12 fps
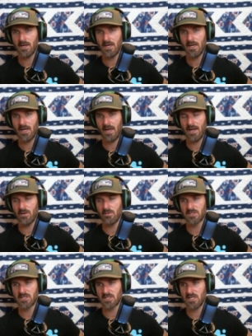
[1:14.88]
And he was
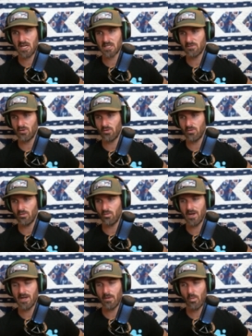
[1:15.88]
successful
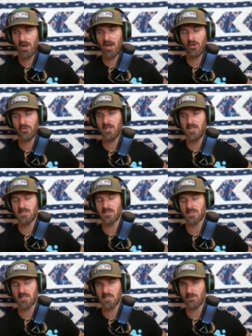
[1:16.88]
when when healthy. He's
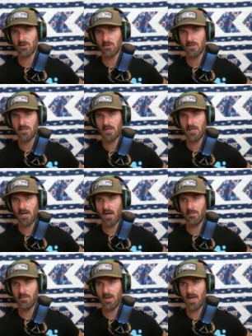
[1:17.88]
successful.
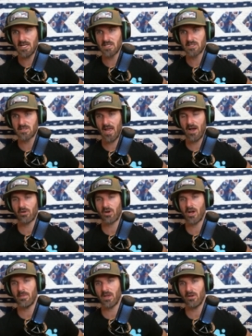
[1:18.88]
Um, and he's now
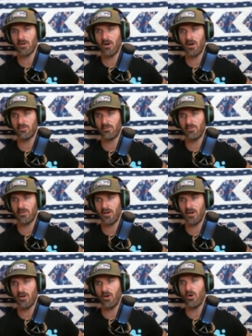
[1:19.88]
coming off
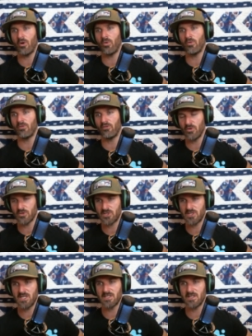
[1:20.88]
a whole full
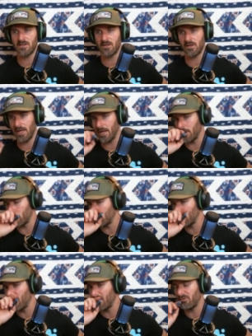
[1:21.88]
season later,
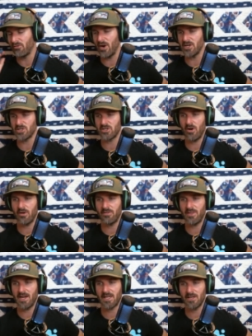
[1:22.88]
fresh off
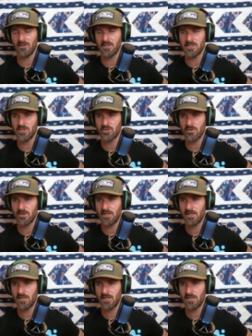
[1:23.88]
that Achilles injury.